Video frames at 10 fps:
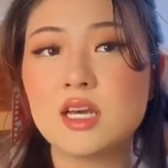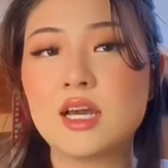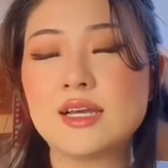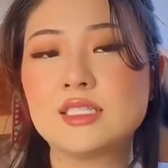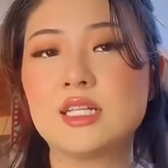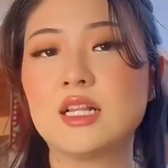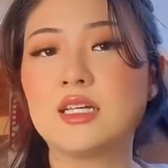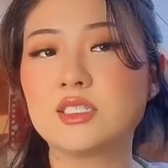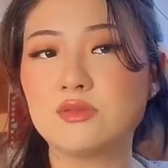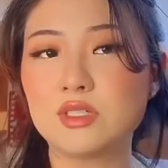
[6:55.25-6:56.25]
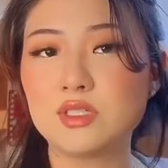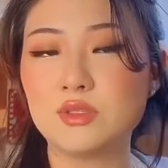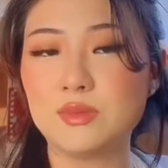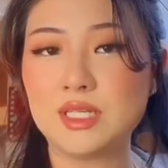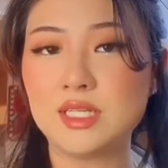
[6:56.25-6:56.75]
and the last one
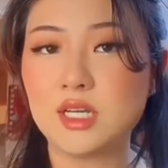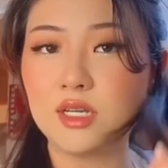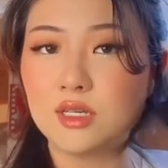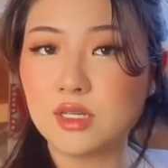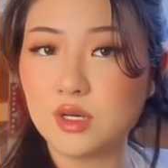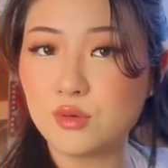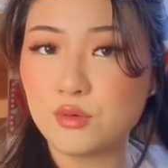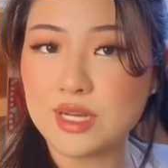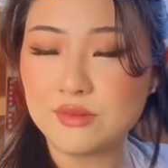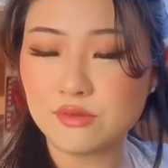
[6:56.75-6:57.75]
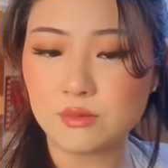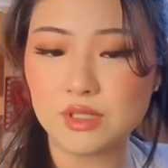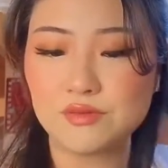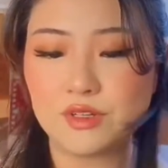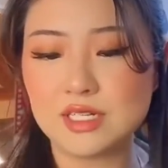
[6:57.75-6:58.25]
to be away from
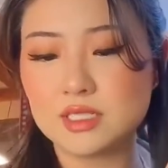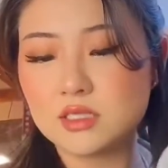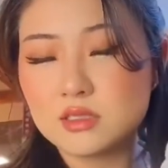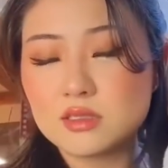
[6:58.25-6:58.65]
your face.